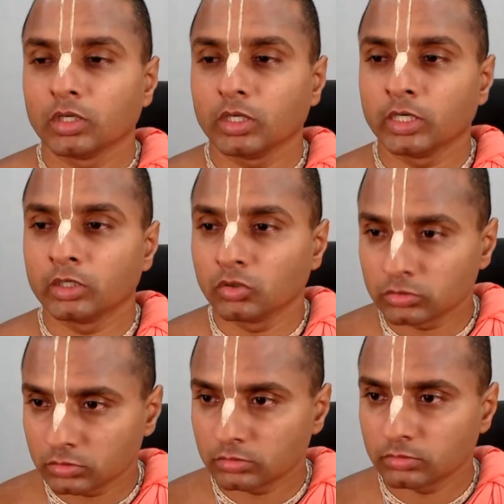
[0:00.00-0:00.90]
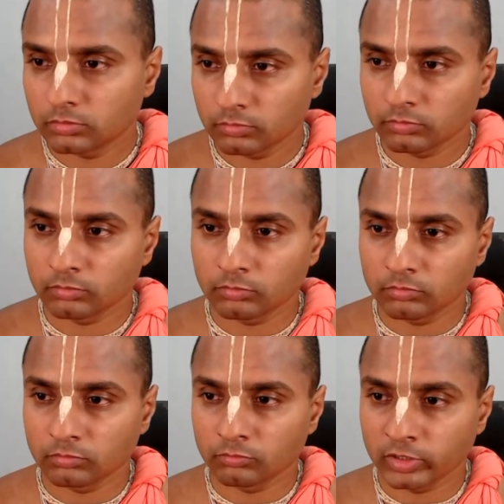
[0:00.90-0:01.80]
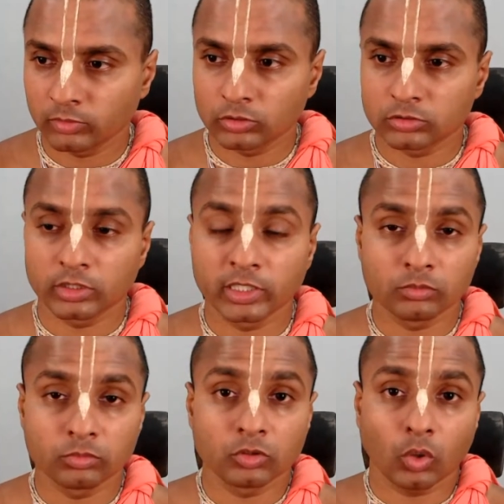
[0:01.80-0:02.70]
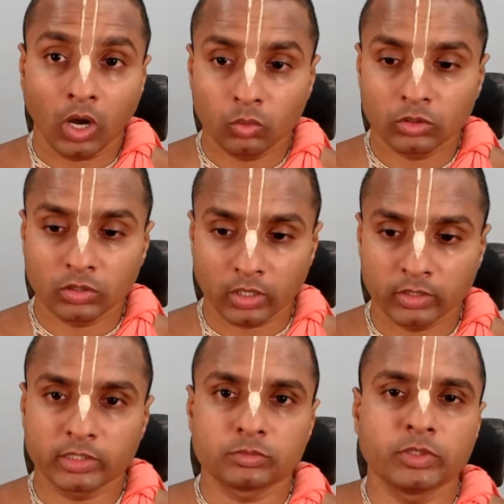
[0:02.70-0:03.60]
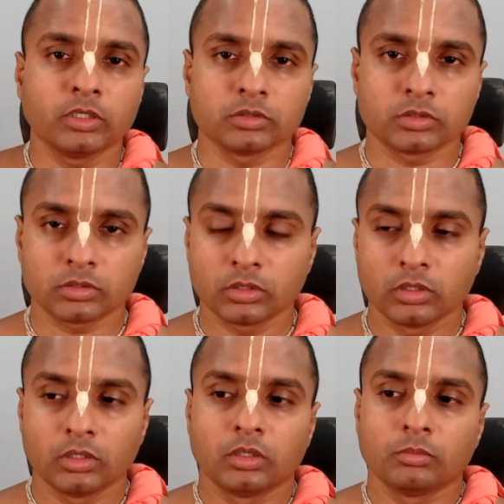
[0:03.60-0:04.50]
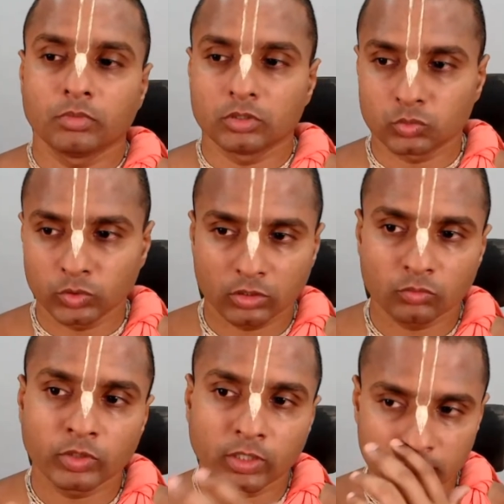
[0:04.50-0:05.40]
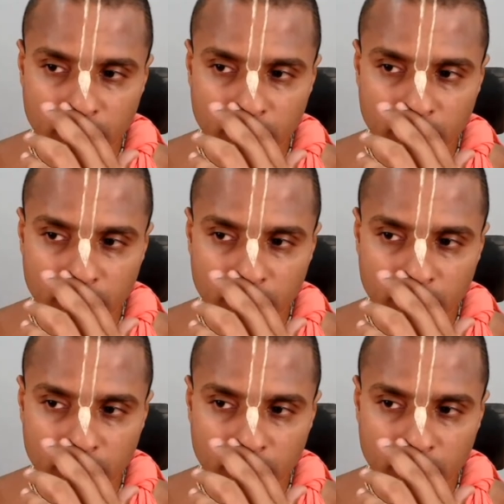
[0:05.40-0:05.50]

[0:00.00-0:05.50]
it looks very much relatable to our current experience, because we can